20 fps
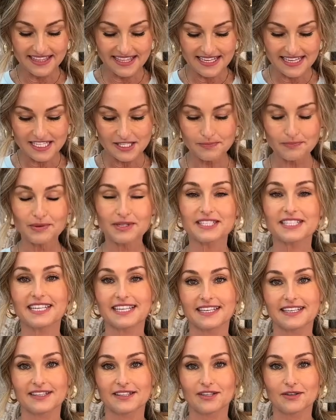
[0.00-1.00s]
this
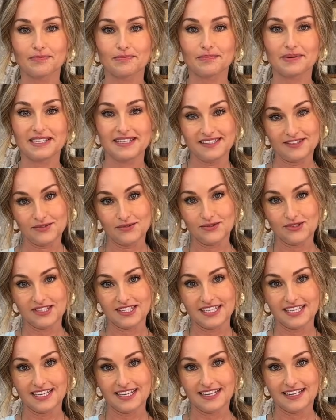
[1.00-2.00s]
particular pizza
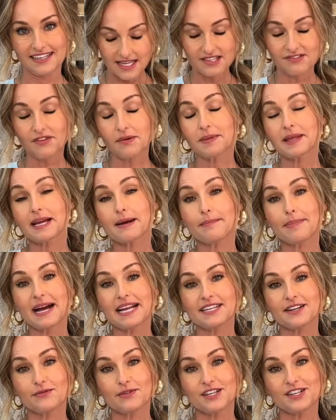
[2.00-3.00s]
rustica is from the
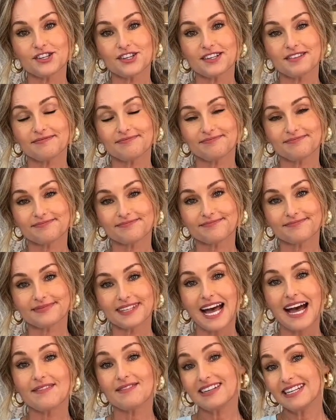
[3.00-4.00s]
Campania region,
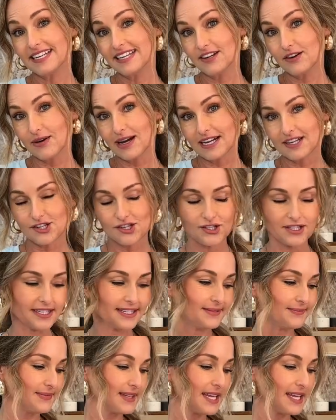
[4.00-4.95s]
Avellino actually,